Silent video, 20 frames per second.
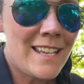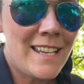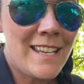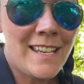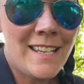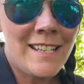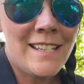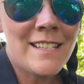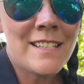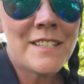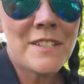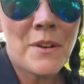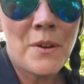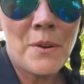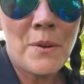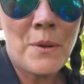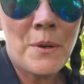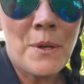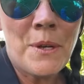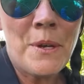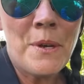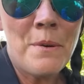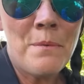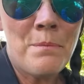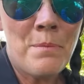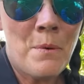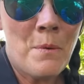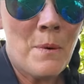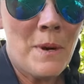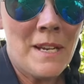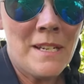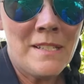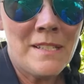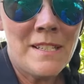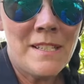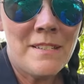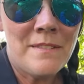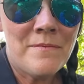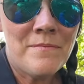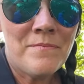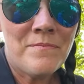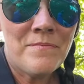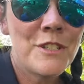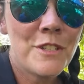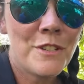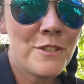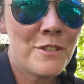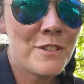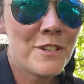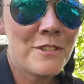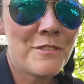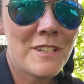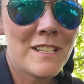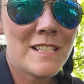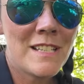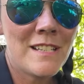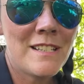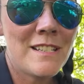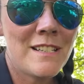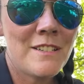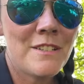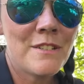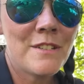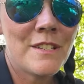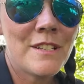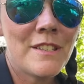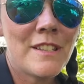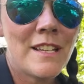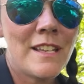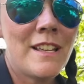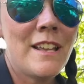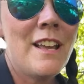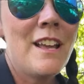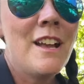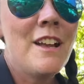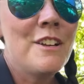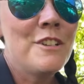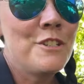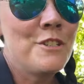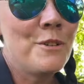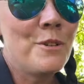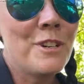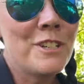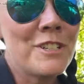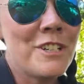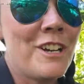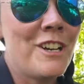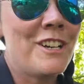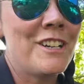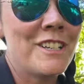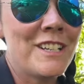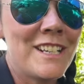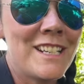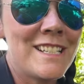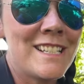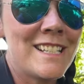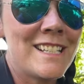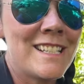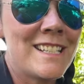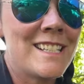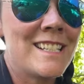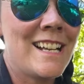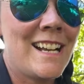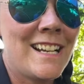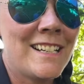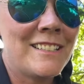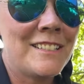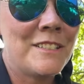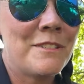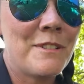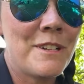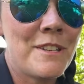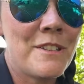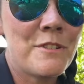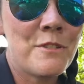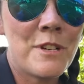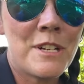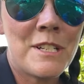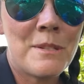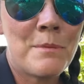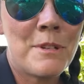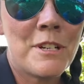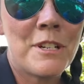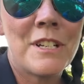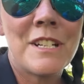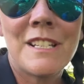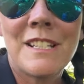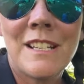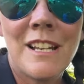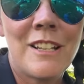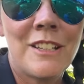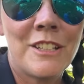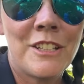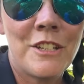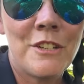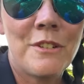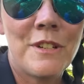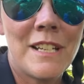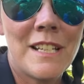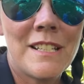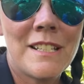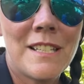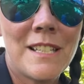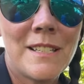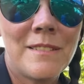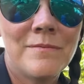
It is on point. So you can rest easy knowing that your dog is exactly where the transmitter is telling you it is.